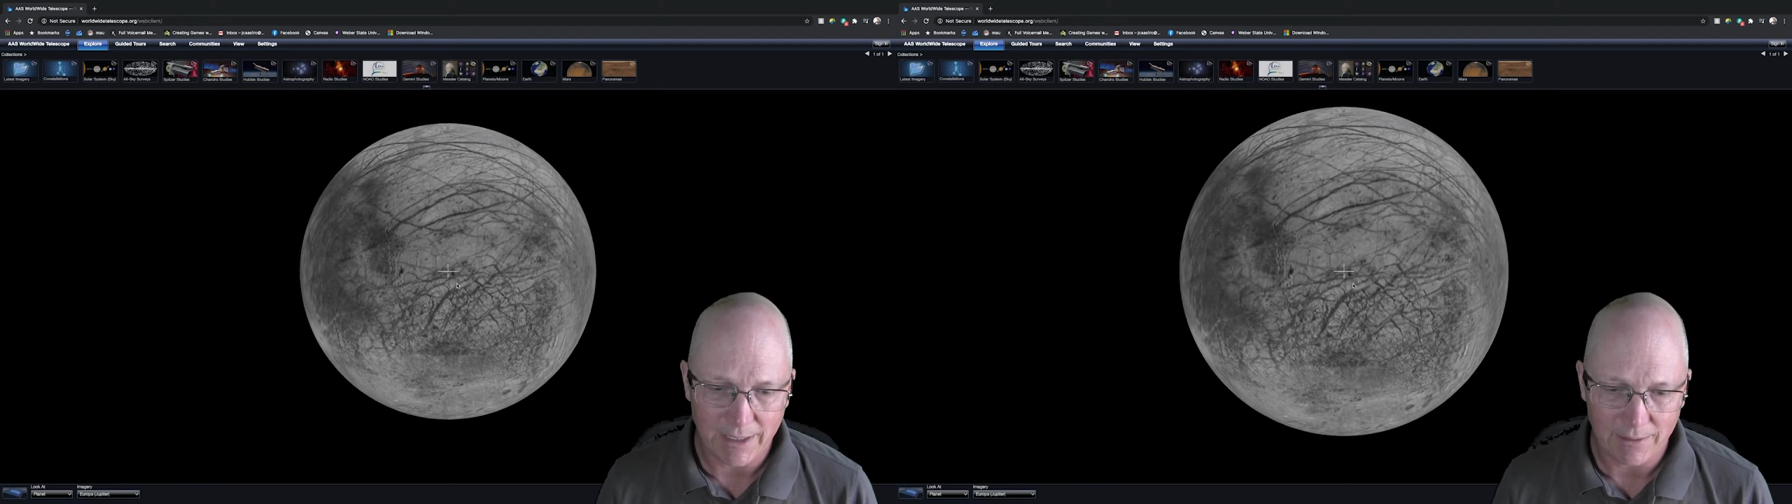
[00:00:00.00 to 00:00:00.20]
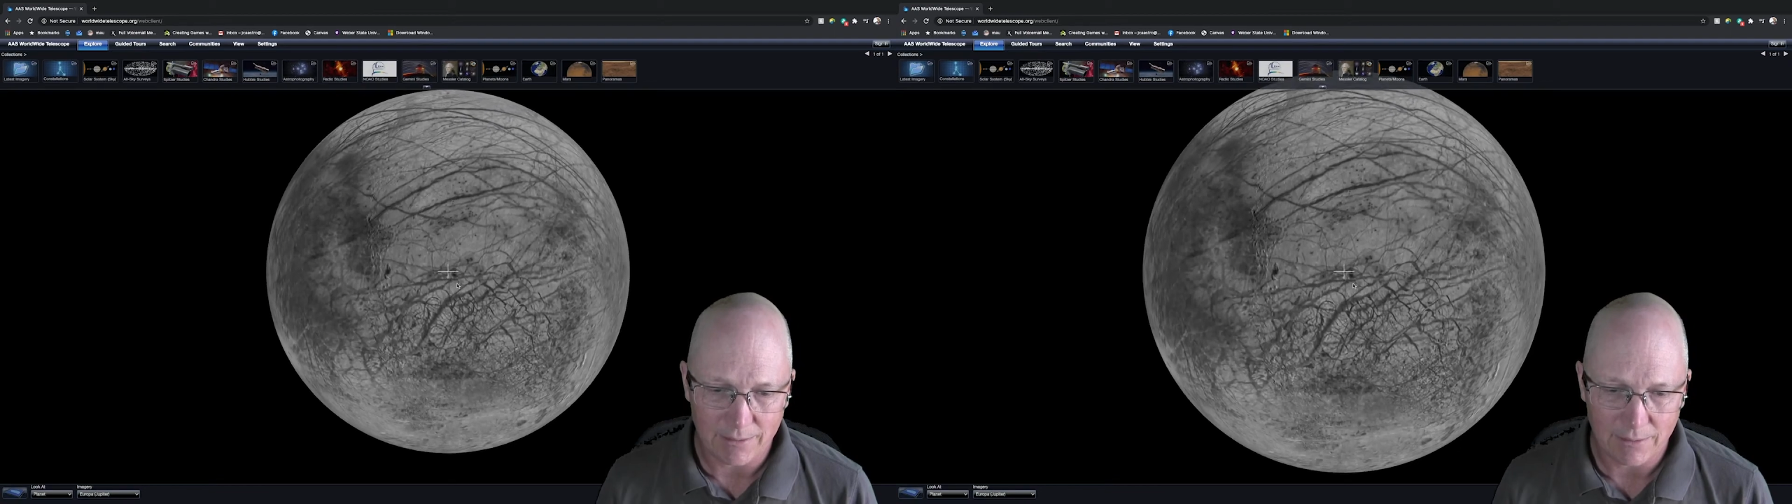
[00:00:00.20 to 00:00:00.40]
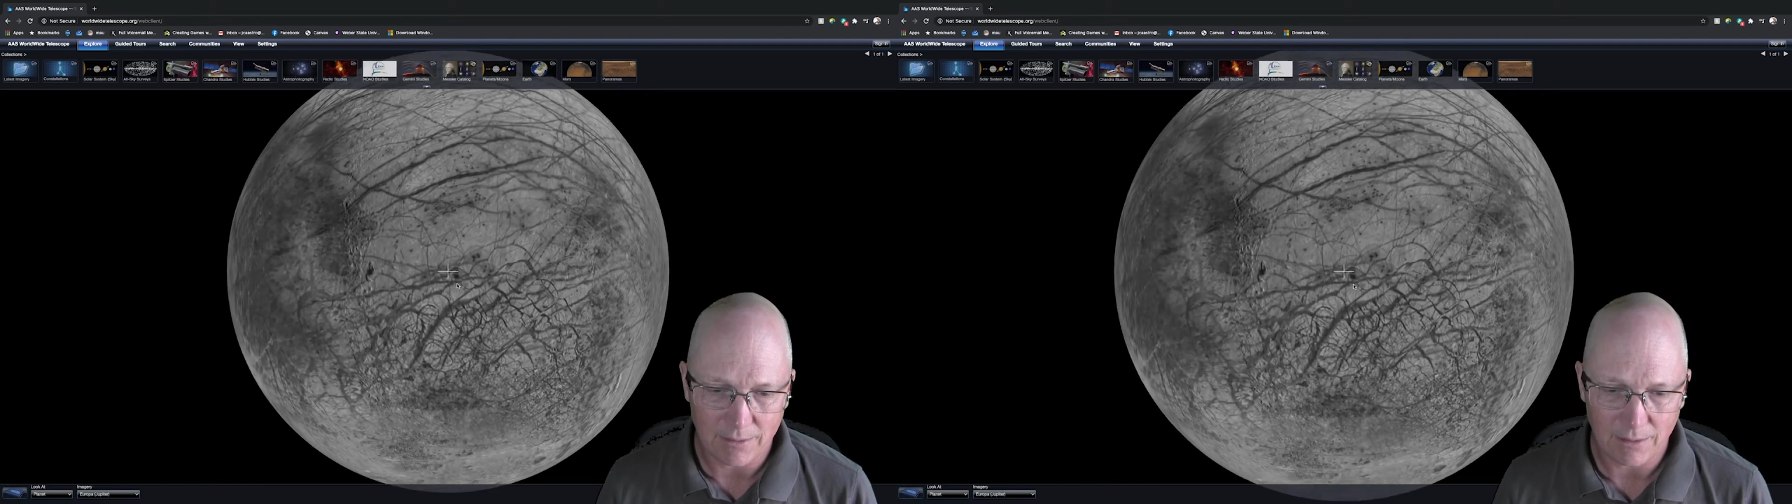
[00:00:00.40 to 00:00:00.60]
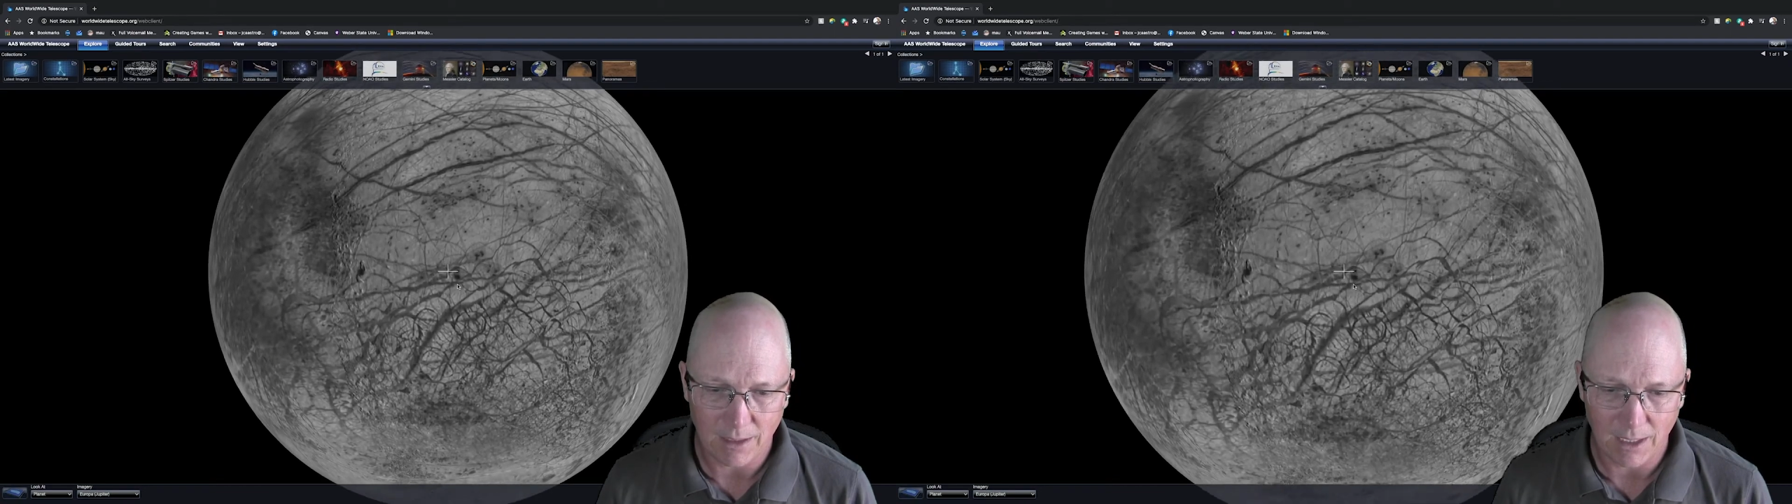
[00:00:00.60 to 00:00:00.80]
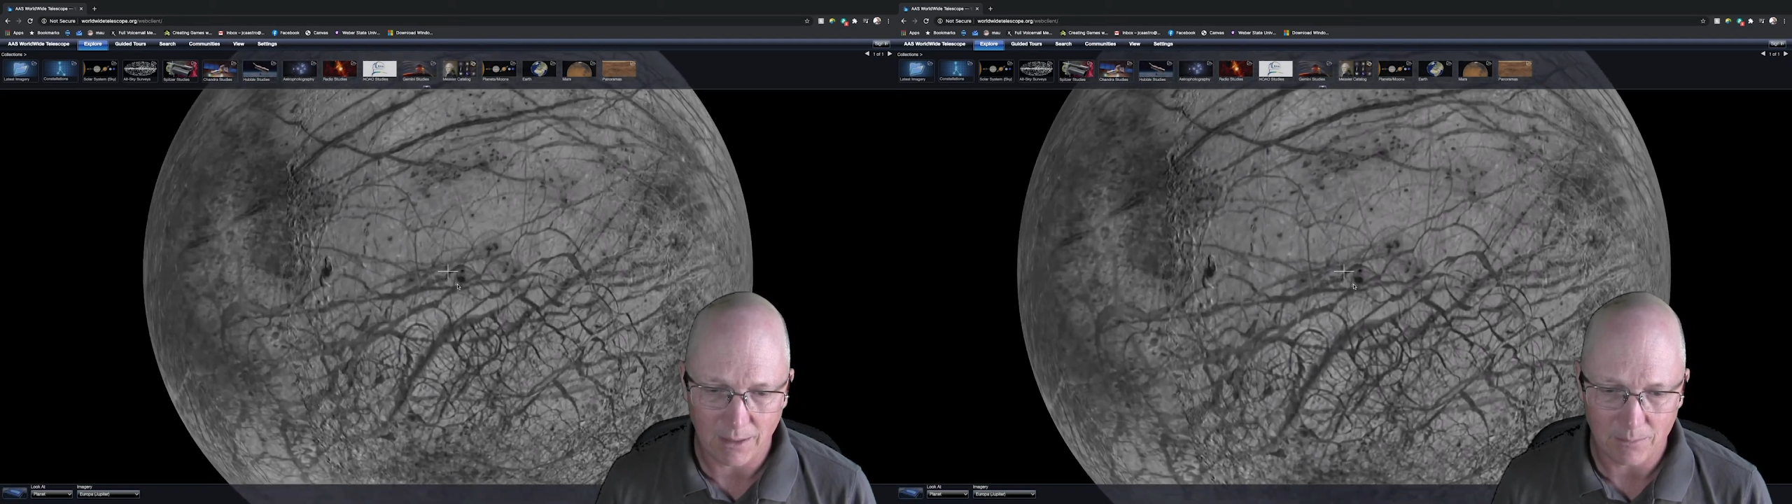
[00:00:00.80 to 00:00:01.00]
in,
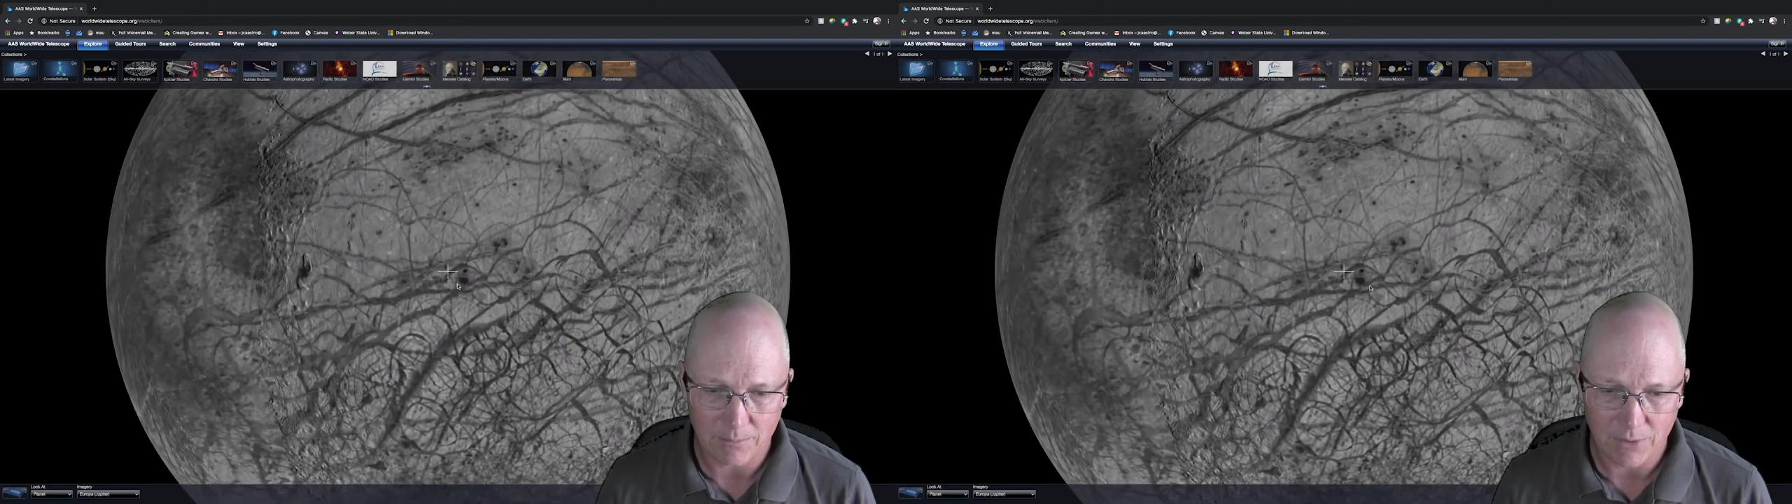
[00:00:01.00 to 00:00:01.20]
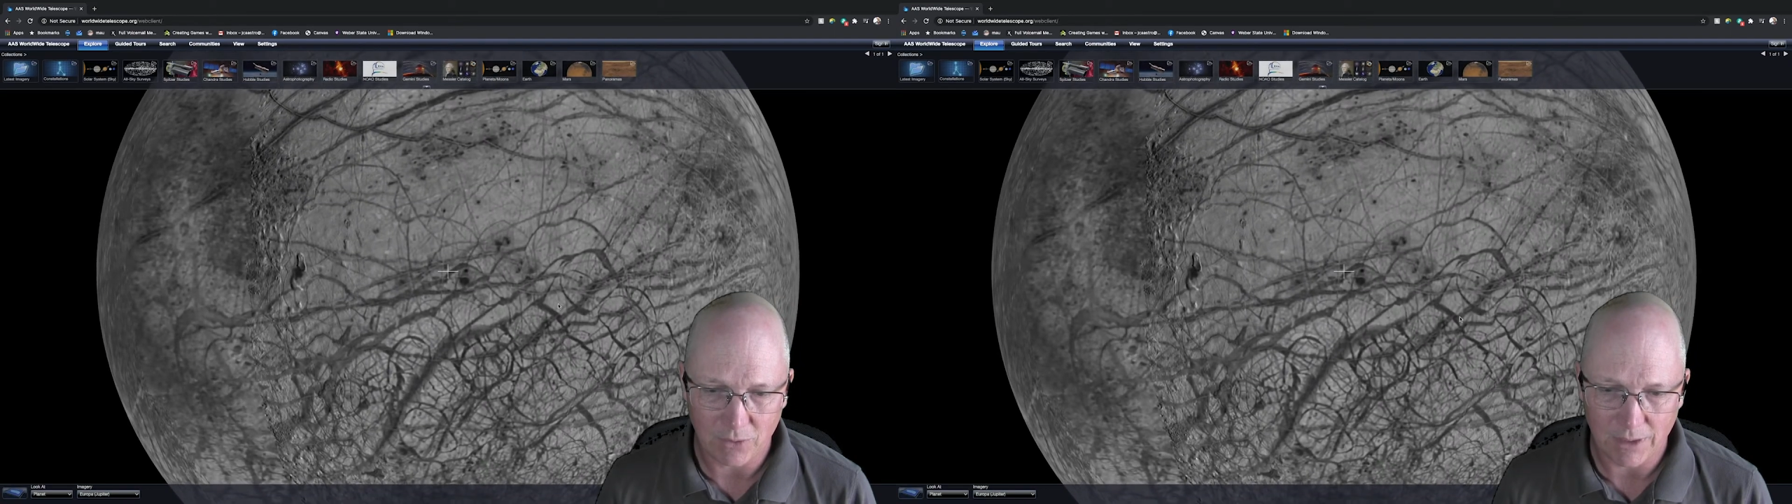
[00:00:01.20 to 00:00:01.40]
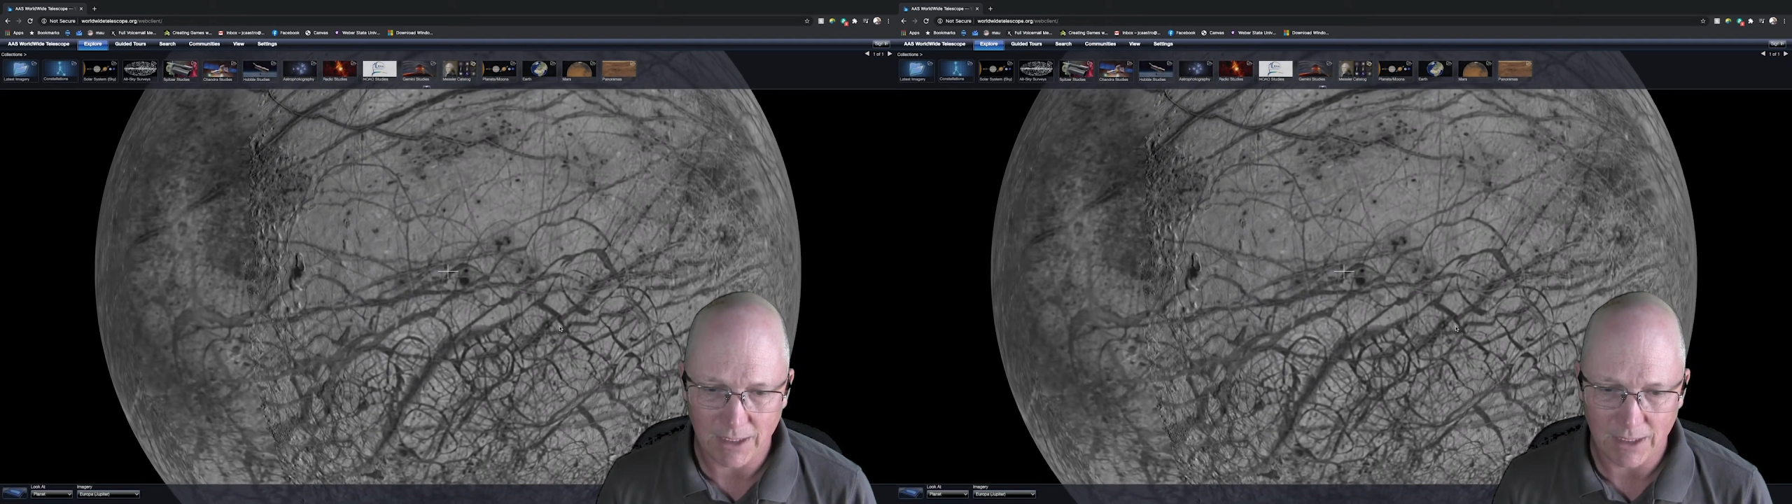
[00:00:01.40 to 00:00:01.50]
you